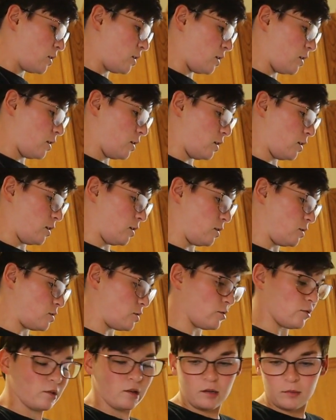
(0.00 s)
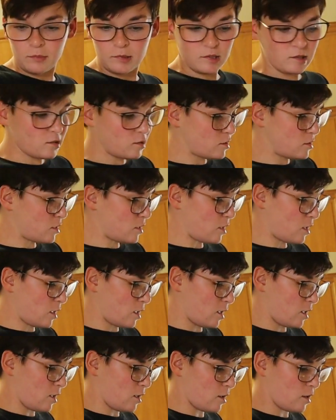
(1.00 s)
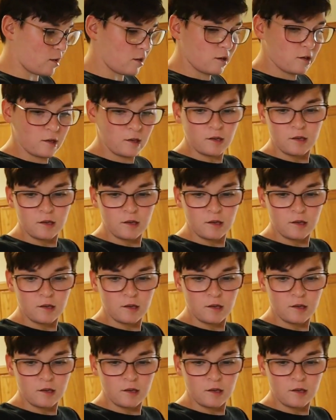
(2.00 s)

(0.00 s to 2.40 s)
And so I'm gonna take